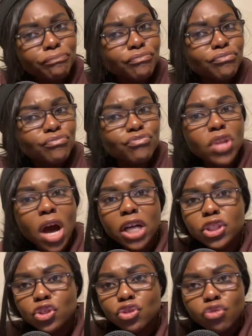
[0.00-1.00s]

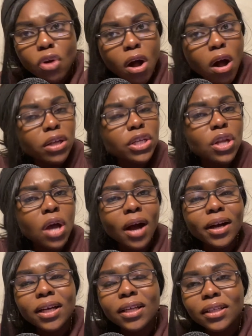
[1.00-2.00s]
Not strong,
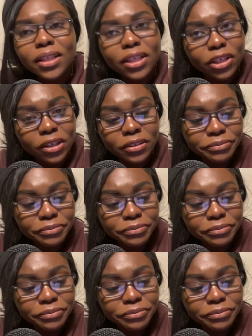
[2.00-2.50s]
not clear.